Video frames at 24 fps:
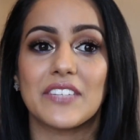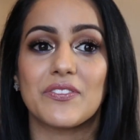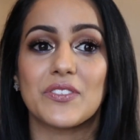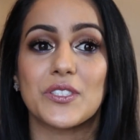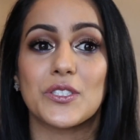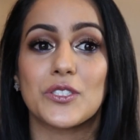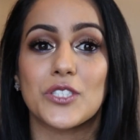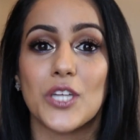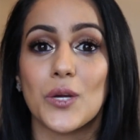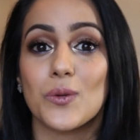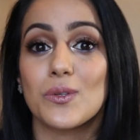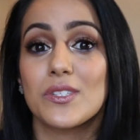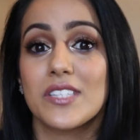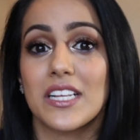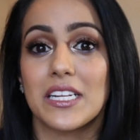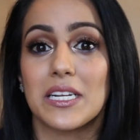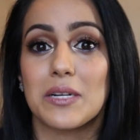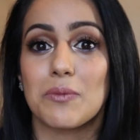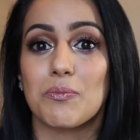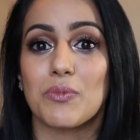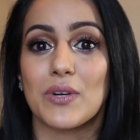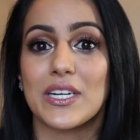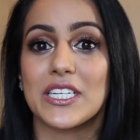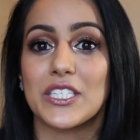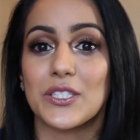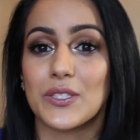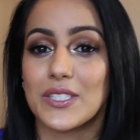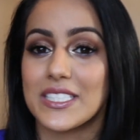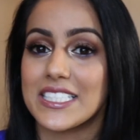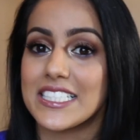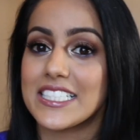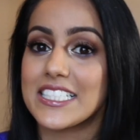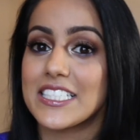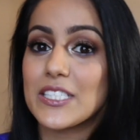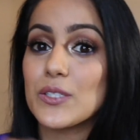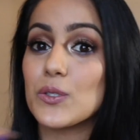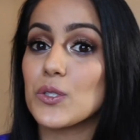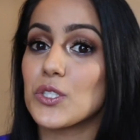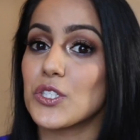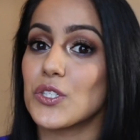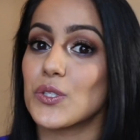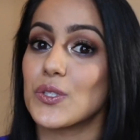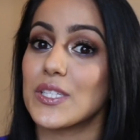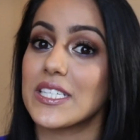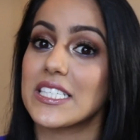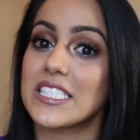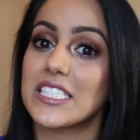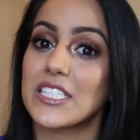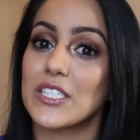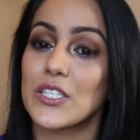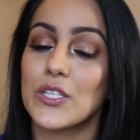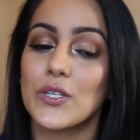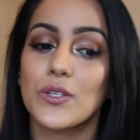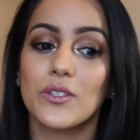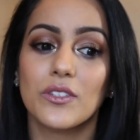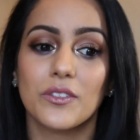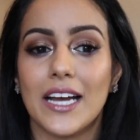If you don't celebrate, you can still do this look.